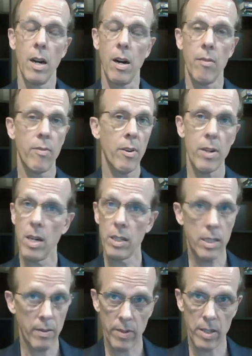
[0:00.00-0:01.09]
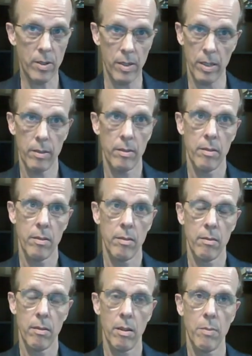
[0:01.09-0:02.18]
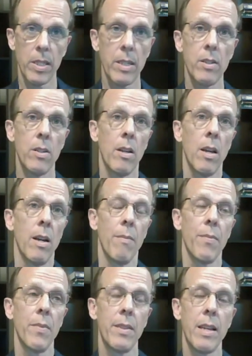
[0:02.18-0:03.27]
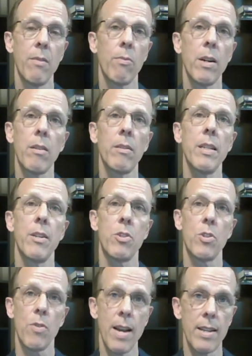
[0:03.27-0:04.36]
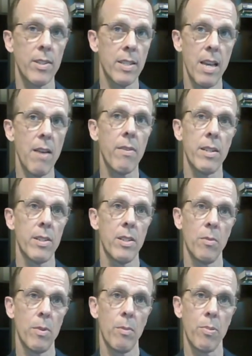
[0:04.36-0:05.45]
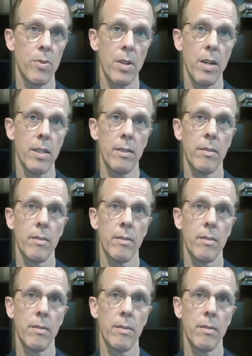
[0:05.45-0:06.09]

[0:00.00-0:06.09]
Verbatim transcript: are very unconvincing, because they rarely address the evidence that we're presenting.